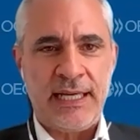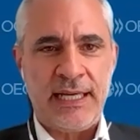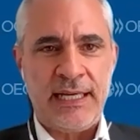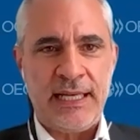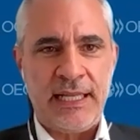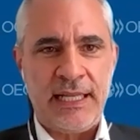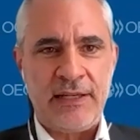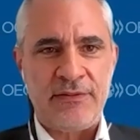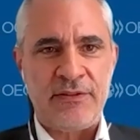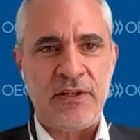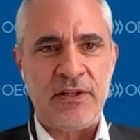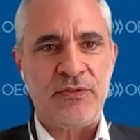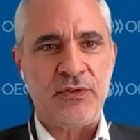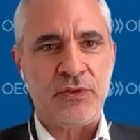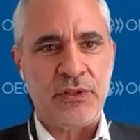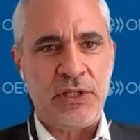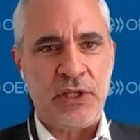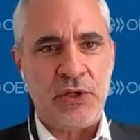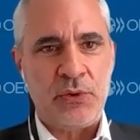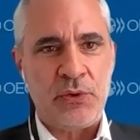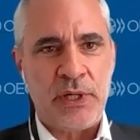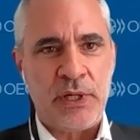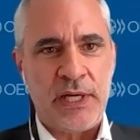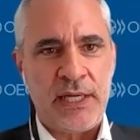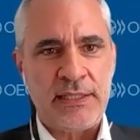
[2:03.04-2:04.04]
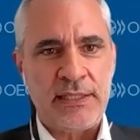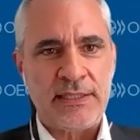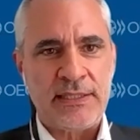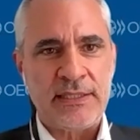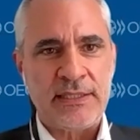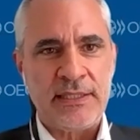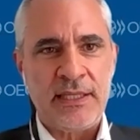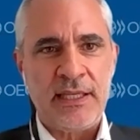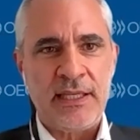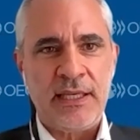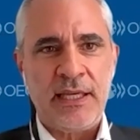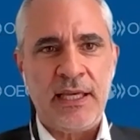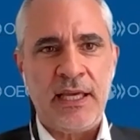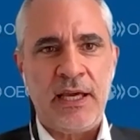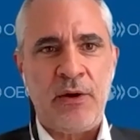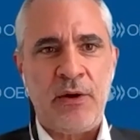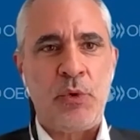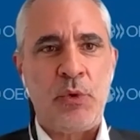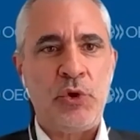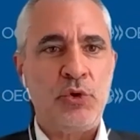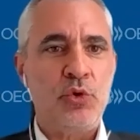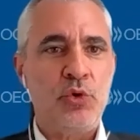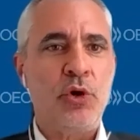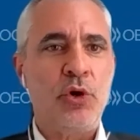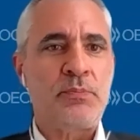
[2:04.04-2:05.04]
level for the US. And we
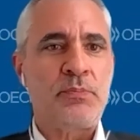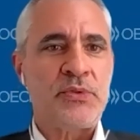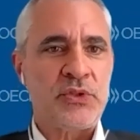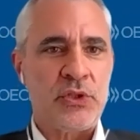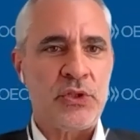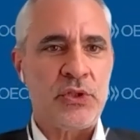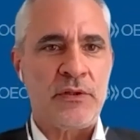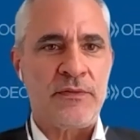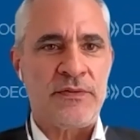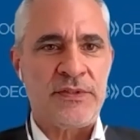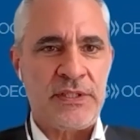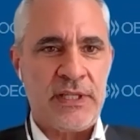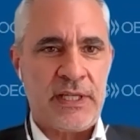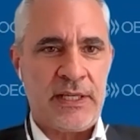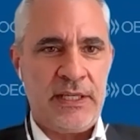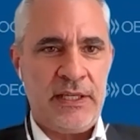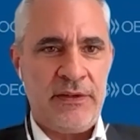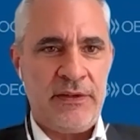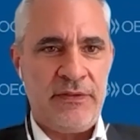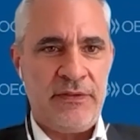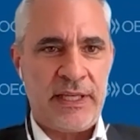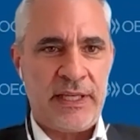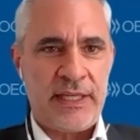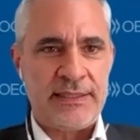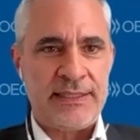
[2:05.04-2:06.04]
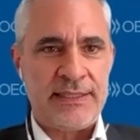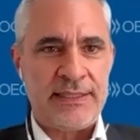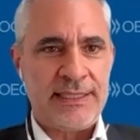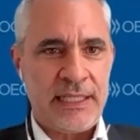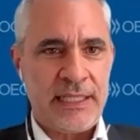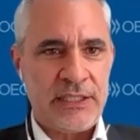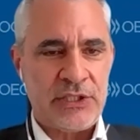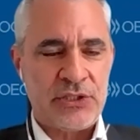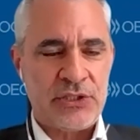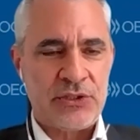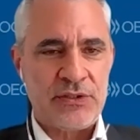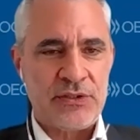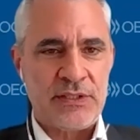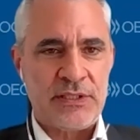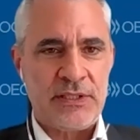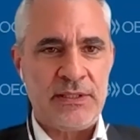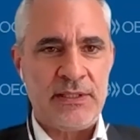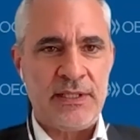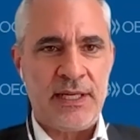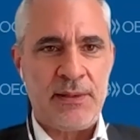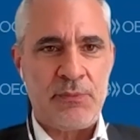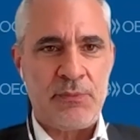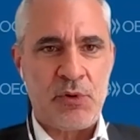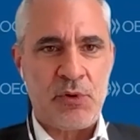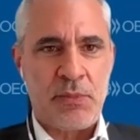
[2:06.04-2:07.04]
do observe significant tensions in the
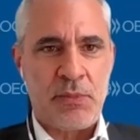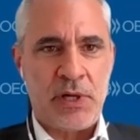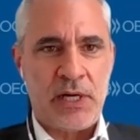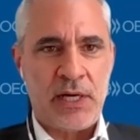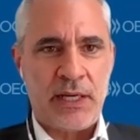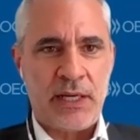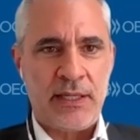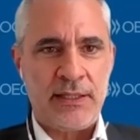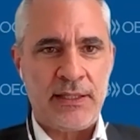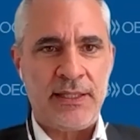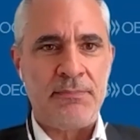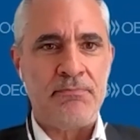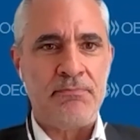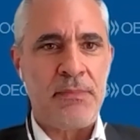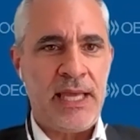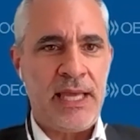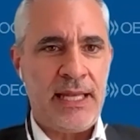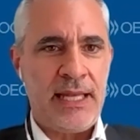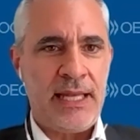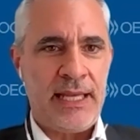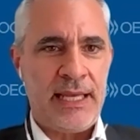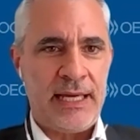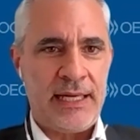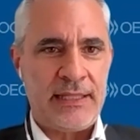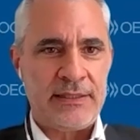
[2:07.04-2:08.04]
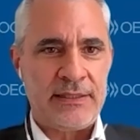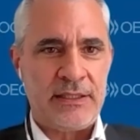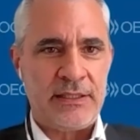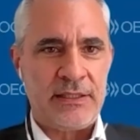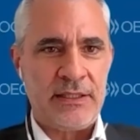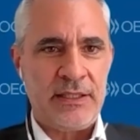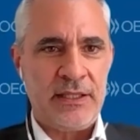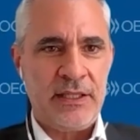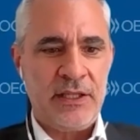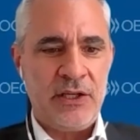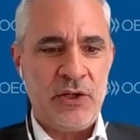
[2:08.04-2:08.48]
labor market in many other